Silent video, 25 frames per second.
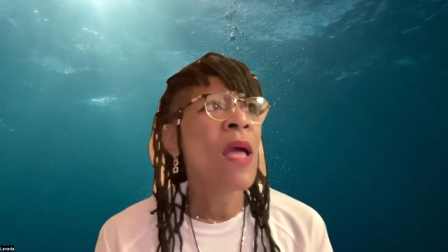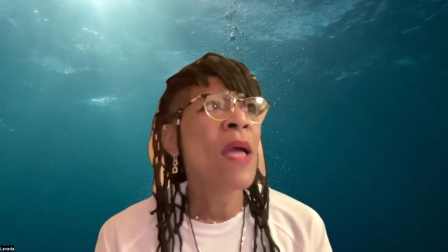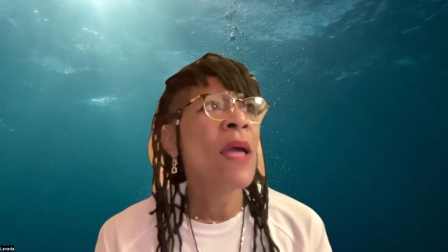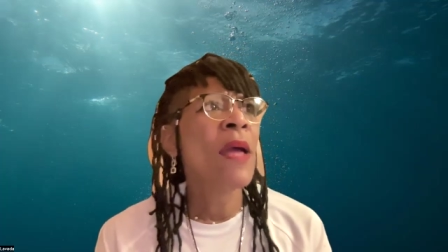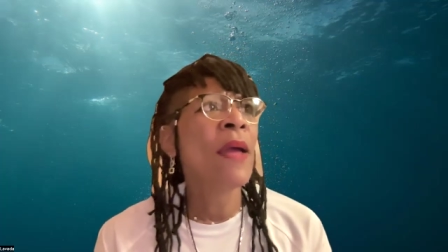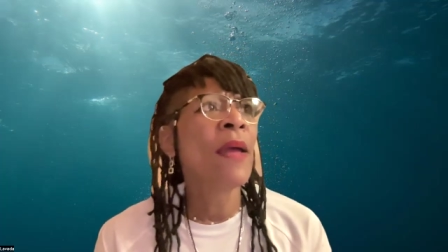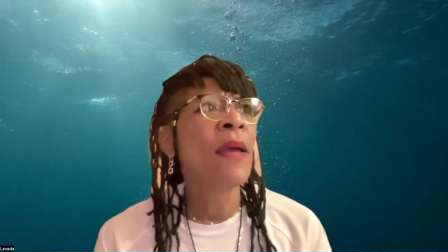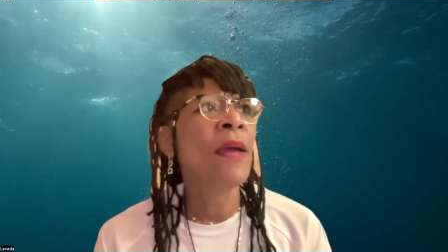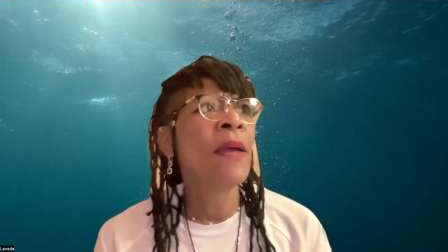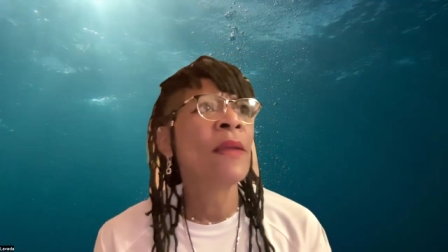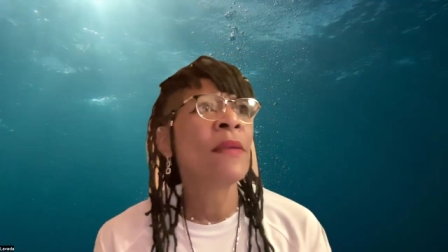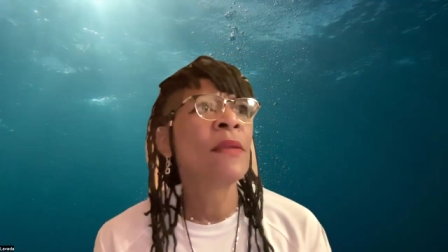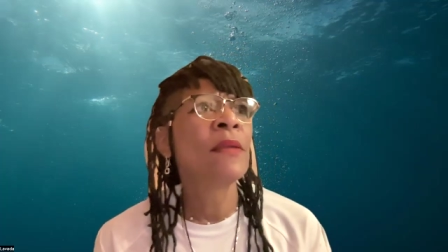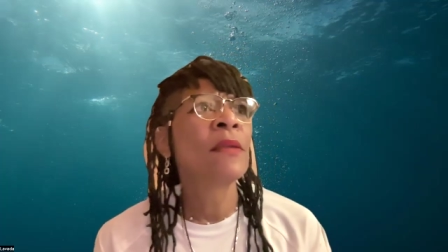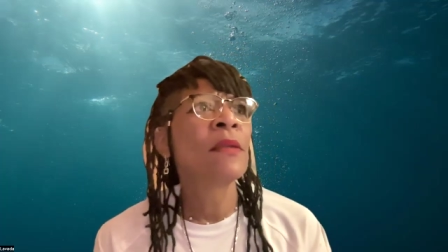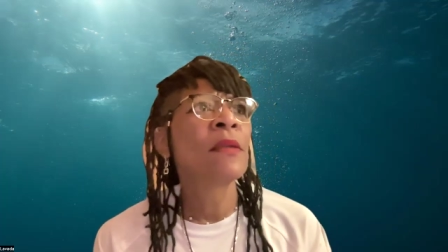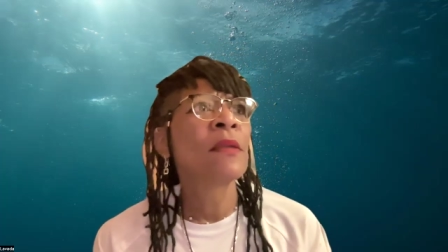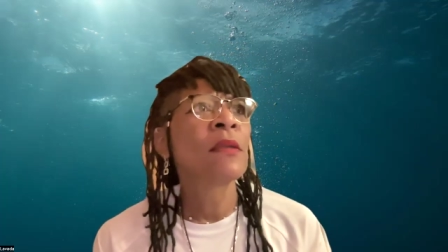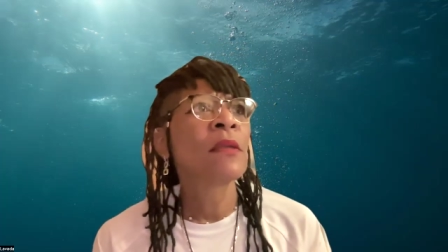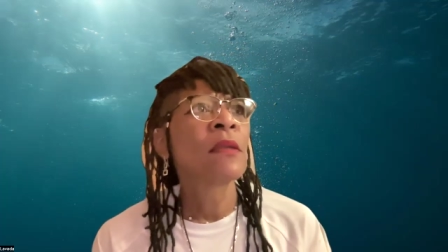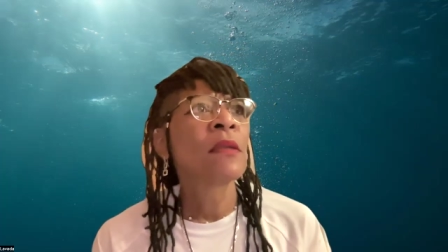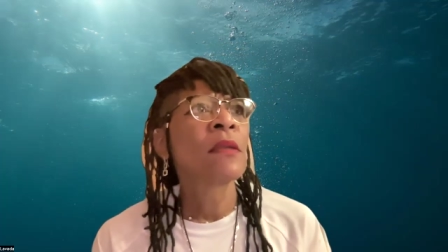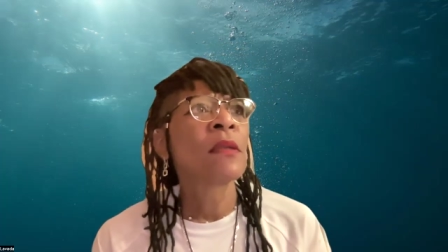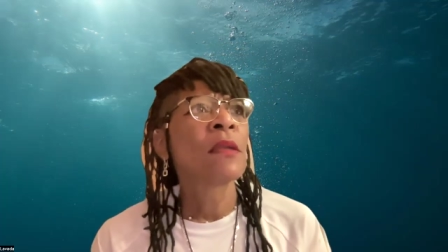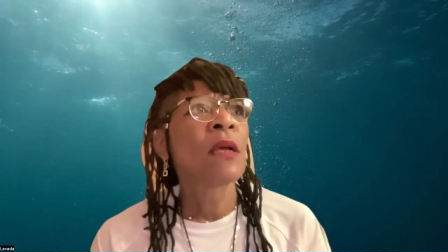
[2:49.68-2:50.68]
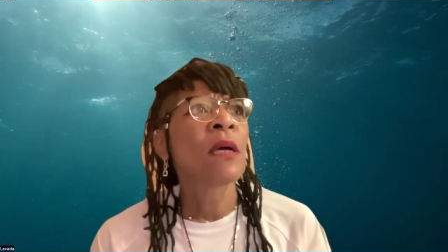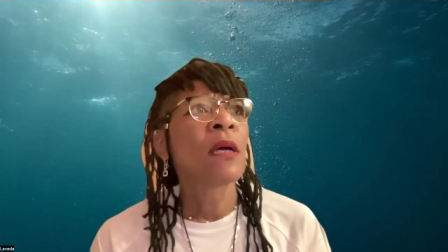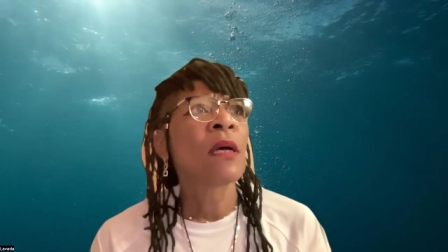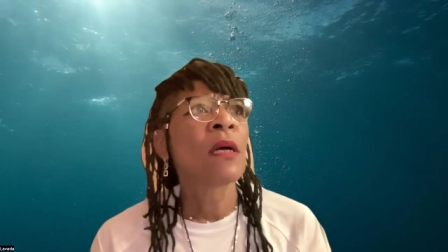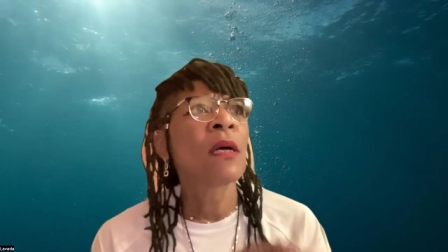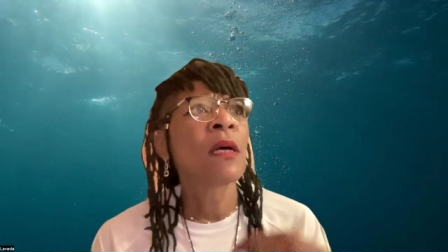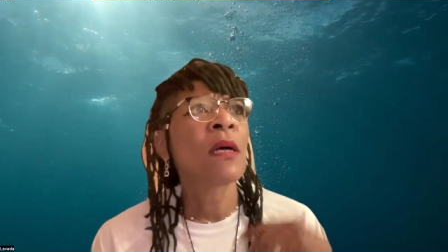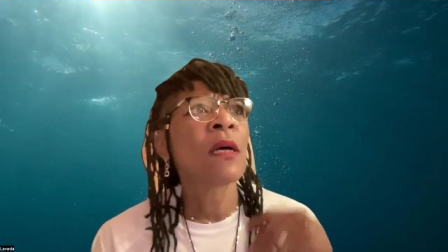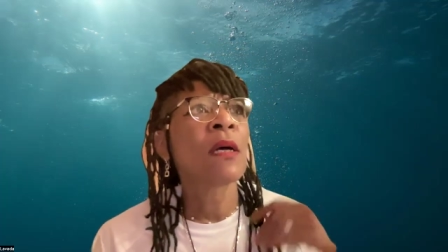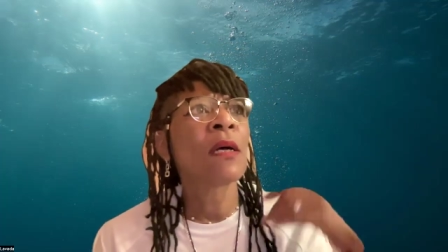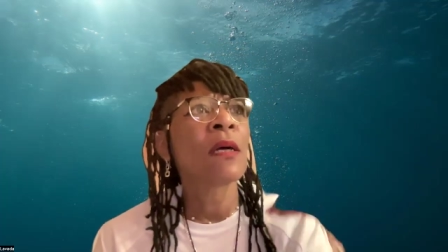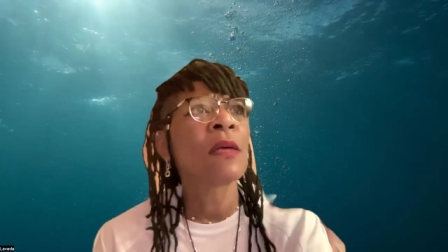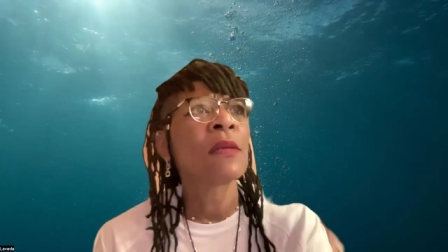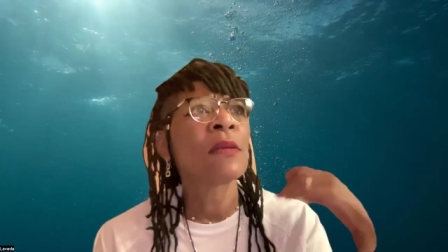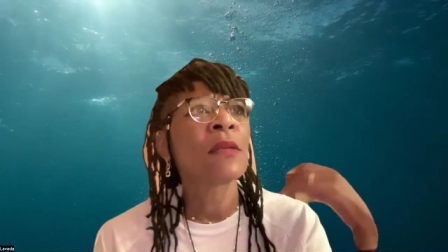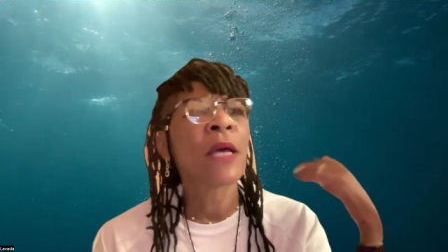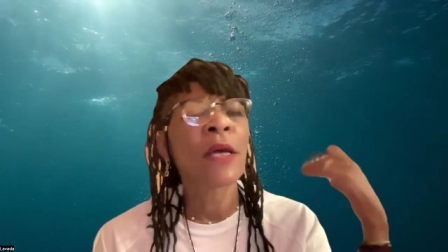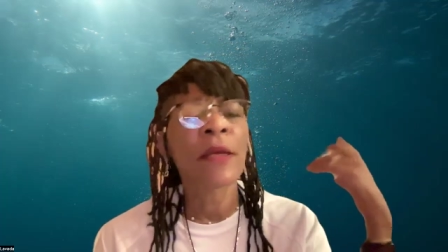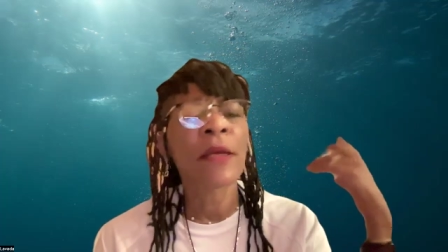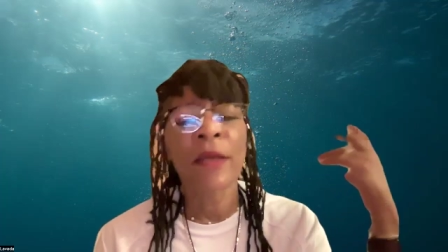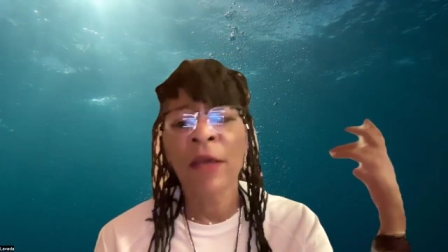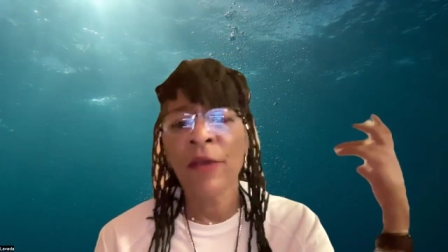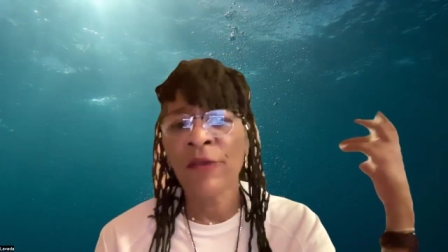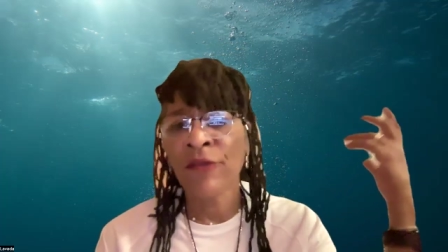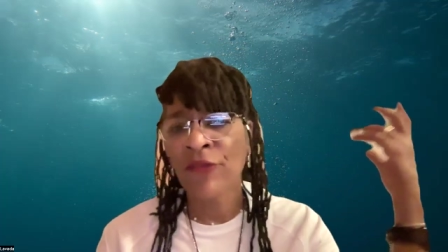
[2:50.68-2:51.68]
And
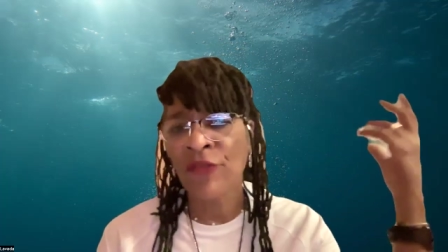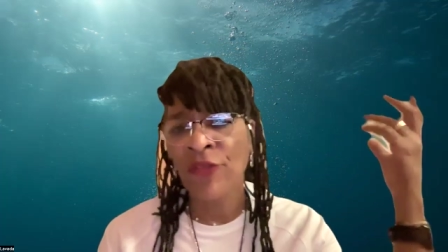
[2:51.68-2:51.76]
like I